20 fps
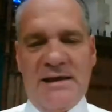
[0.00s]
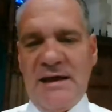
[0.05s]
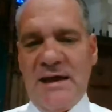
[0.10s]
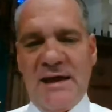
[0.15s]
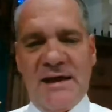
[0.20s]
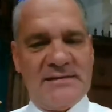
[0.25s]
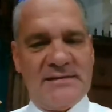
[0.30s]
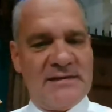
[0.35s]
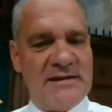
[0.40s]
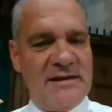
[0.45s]

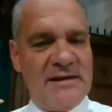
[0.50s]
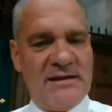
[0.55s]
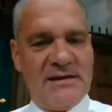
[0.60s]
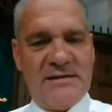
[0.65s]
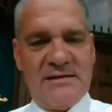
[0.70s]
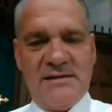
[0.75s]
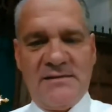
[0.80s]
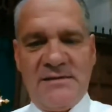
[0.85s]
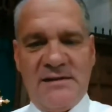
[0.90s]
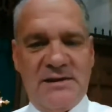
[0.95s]

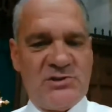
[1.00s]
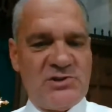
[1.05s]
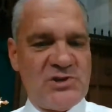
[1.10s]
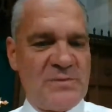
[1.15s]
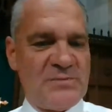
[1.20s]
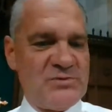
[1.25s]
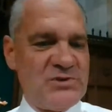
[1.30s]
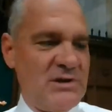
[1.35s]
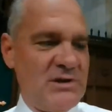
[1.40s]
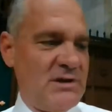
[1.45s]
Anthony the
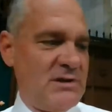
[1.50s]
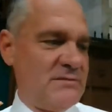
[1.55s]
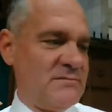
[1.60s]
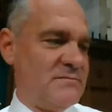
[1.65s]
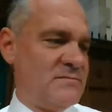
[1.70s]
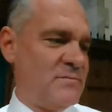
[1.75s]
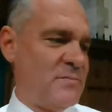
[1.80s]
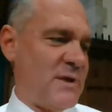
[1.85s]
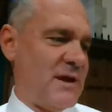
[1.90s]
Egyptian,